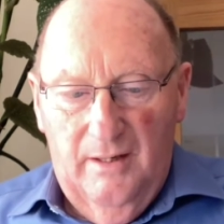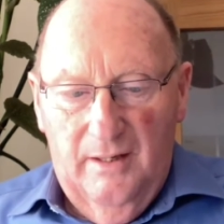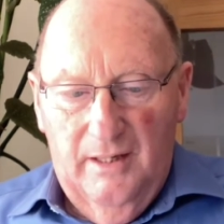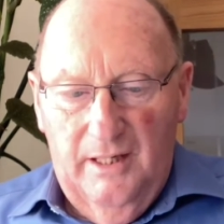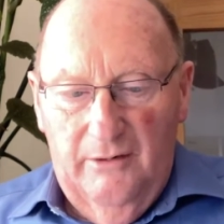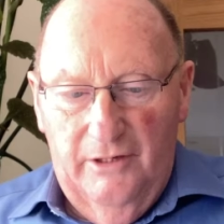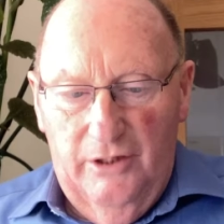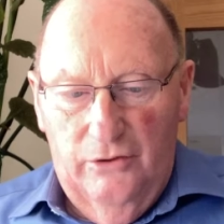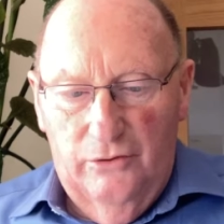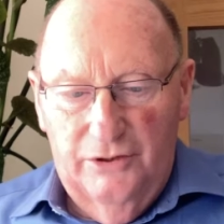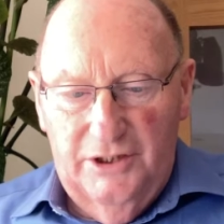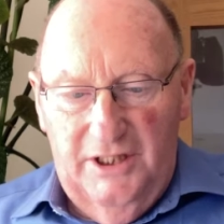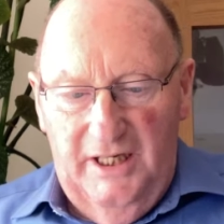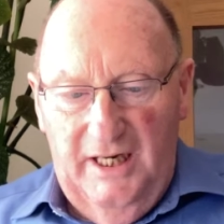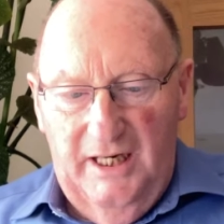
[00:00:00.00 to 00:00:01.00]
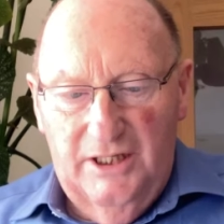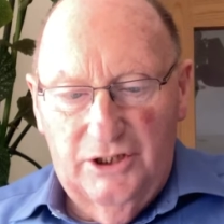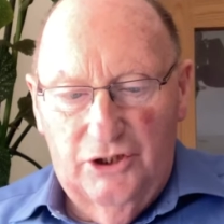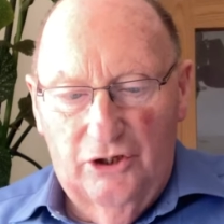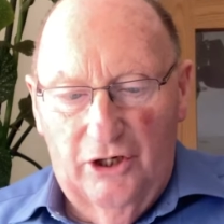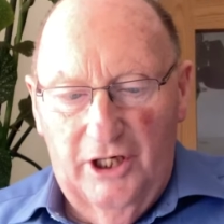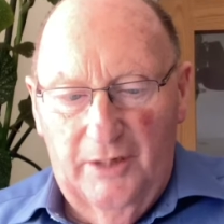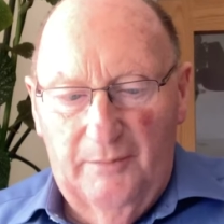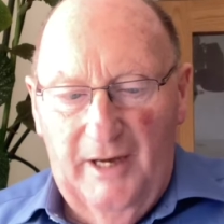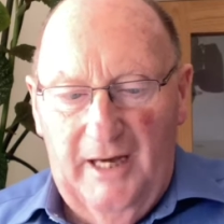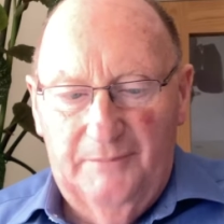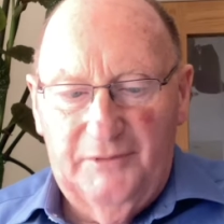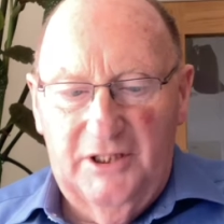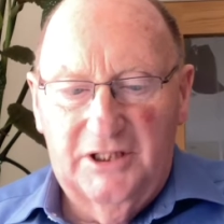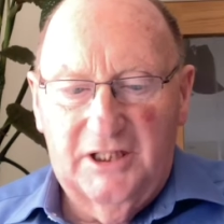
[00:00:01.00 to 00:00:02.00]
Now in those days, John the
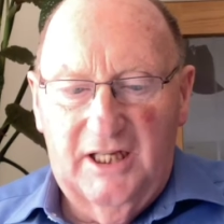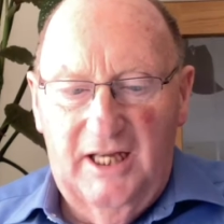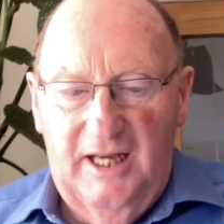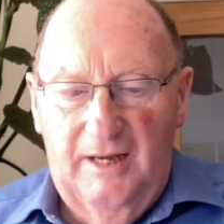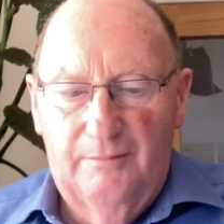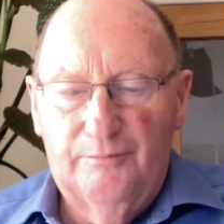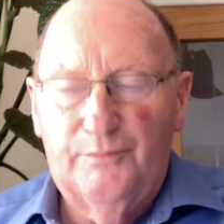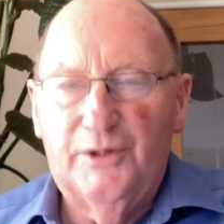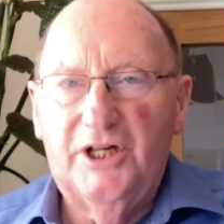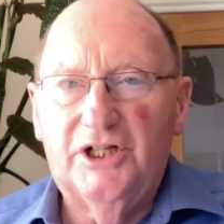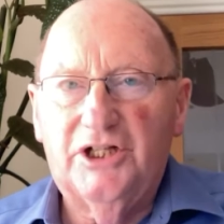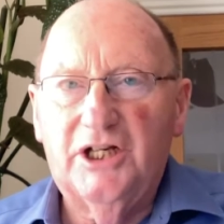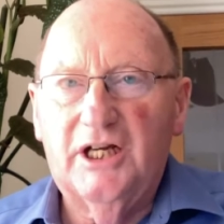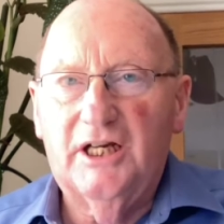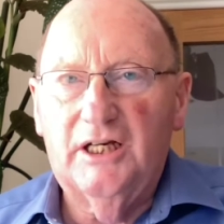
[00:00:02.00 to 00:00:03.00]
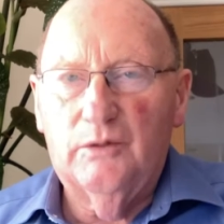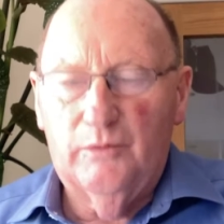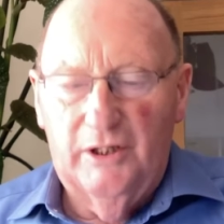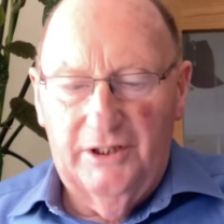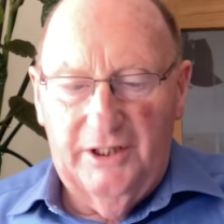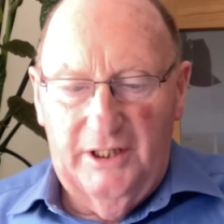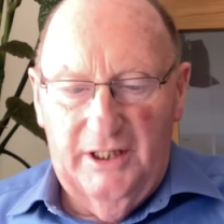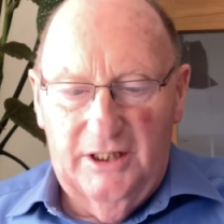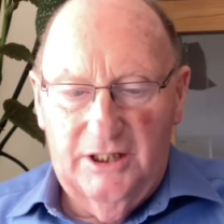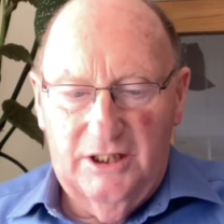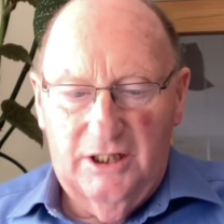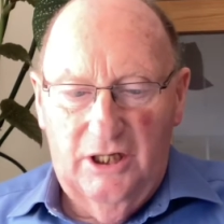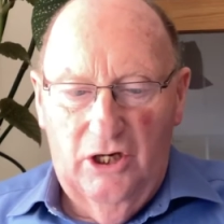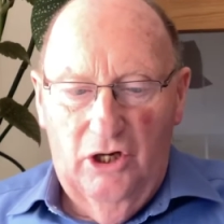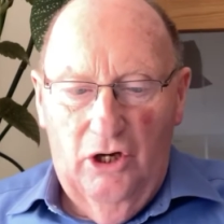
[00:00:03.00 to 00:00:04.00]
Baptist came preaching in the
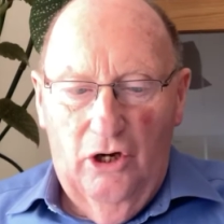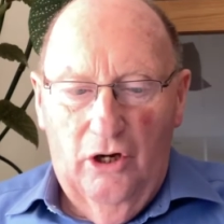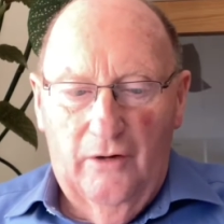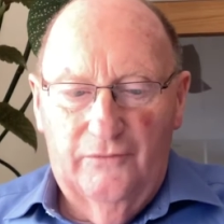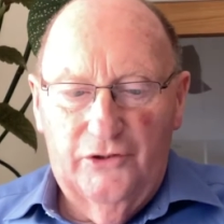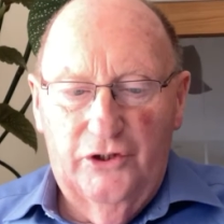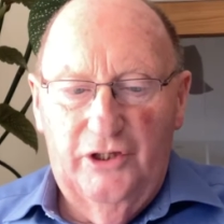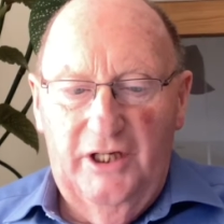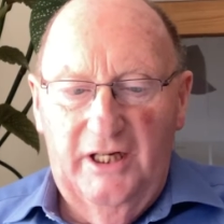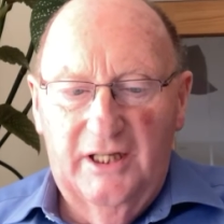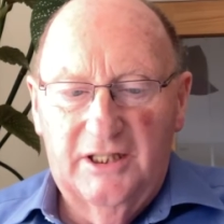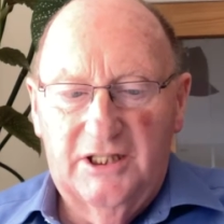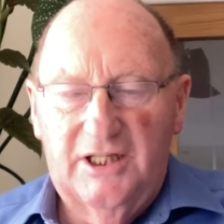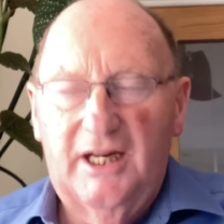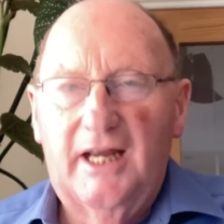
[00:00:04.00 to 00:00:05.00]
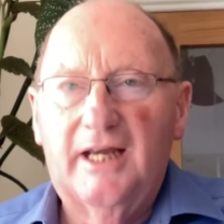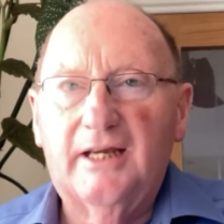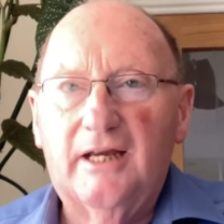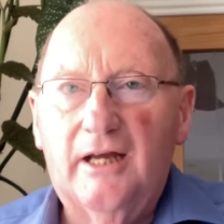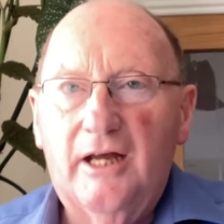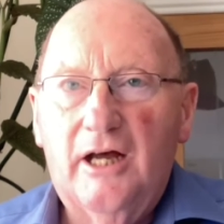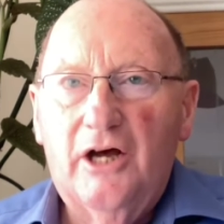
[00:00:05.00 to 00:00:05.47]
wilderness of Judea, saying,